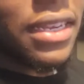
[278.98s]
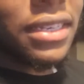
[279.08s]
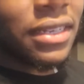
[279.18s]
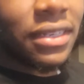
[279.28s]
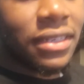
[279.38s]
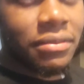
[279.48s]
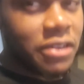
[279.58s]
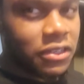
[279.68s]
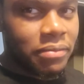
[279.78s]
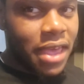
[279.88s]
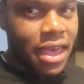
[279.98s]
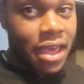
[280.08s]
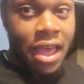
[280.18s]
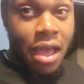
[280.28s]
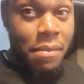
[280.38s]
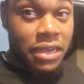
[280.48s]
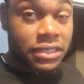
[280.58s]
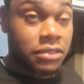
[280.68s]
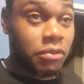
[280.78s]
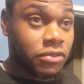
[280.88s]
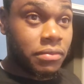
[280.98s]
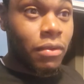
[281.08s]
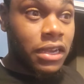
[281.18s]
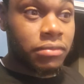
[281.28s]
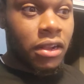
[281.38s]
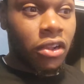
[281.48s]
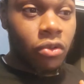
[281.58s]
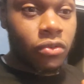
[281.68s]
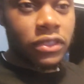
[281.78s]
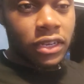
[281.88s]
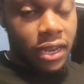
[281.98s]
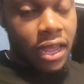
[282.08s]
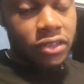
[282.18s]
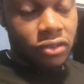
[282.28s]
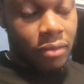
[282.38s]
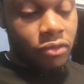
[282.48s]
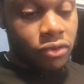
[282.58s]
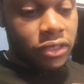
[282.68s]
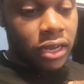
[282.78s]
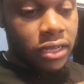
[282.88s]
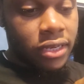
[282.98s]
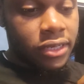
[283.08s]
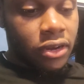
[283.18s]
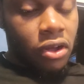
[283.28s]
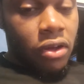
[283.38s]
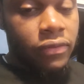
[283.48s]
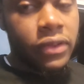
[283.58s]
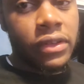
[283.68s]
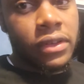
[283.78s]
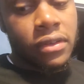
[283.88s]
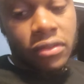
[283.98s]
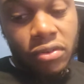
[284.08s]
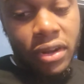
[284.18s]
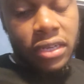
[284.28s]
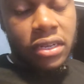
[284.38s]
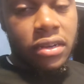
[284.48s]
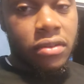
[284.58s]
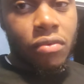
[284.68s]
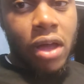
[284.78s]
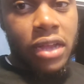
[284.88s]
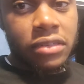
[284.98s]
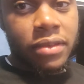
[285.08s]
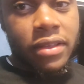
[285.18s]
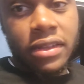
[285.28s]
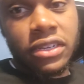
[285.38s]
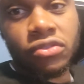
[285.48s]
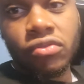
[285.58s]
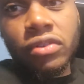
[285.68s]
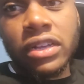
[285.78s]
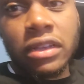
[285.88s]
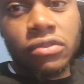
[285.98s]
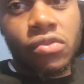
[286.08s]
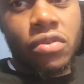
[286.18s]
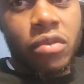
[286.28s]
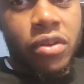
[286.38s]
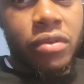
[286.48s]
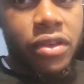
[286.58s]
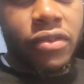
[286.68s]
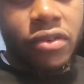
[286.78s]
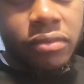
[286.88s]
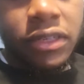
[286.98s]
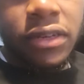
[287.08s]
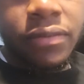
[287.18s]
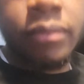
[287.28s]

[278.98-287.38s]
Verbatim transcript: shit just smells bad. I'm actually supposed to be washing my clothes today, so I'm gonna take this shit off. Throw that shit in the wash, man. I just threw it on because I was going to work with it, you know what I'm saying?